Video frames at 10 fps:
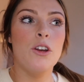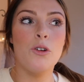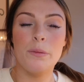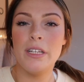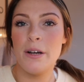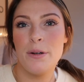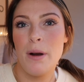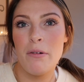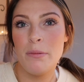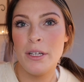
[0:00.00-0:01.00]
Normally I would
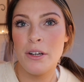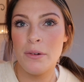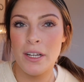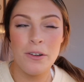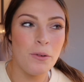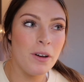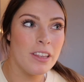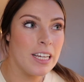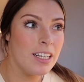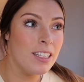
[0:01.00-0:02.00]
probably go in
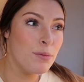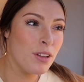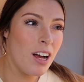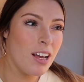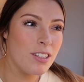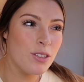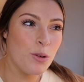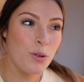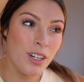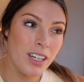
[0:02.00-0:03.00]
with like a lip gloss
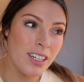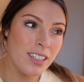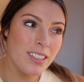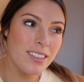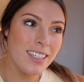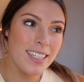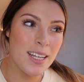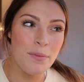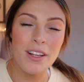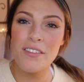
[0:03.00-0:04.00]
or like
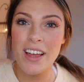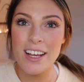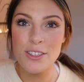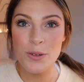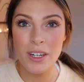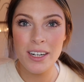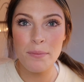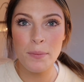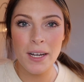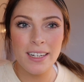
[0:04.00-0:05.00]
something of that
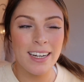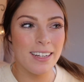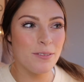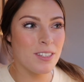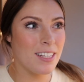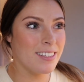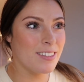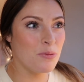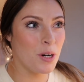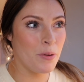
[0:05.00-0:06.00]
sort, but
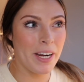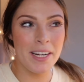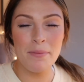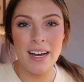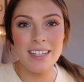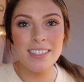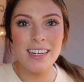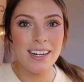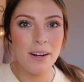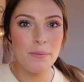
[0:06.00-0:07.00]
since we're wearing a mask
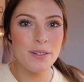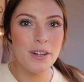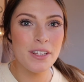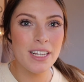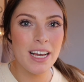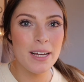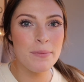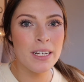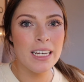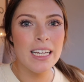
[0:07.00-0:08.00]
99% of the
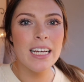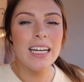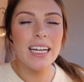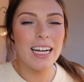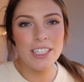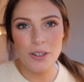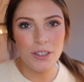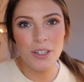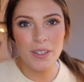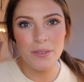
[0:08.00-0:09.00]
time, I
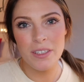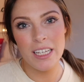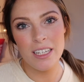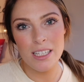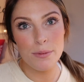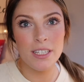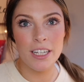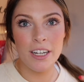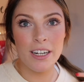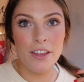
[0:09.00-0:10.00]
don't go in with like a
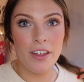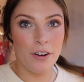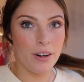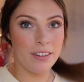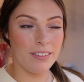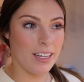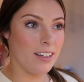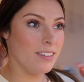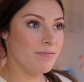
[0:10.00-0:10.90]
lipstick or anything, or like